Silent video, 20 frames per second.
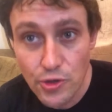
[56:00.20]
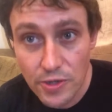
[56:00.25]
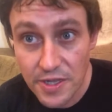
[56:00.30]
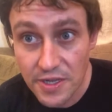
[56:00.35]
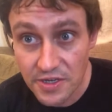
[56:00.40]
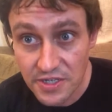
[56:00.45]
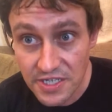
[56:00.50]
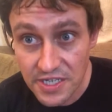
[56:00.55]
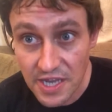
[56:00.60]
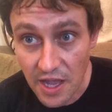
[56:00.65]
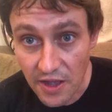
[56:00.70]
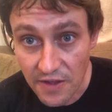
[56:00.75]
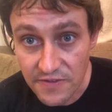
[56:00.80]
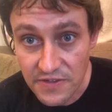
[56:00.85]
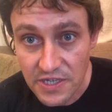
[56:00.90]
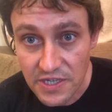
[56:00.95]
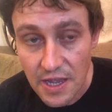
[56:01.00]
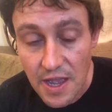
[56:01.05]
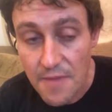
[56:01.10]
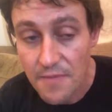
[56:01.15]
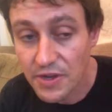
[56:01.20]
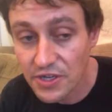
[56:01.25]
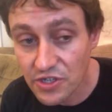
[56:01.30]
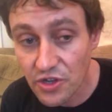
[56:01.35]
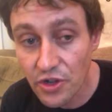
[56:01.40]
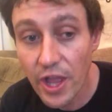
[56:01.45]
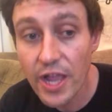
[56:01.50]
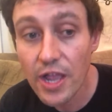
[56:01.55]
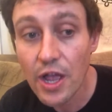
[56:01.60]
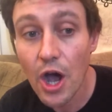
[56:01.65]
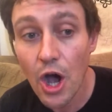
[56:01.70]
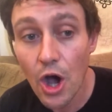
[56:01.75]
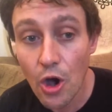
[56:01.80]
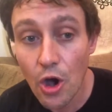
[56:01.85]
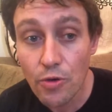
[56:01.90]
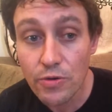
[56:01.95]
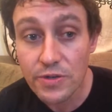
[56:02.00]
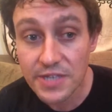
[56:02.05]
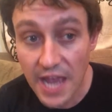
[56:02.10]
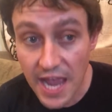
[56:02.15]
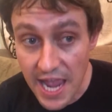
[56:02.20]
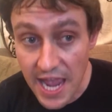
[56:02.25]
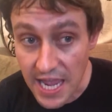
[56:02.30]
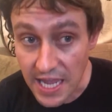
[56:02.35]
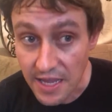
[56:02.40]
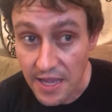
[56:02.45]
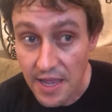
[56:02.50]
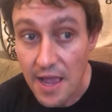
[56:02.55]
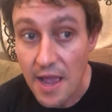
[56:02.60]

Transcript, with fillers: themselves because they're like, oh, dang,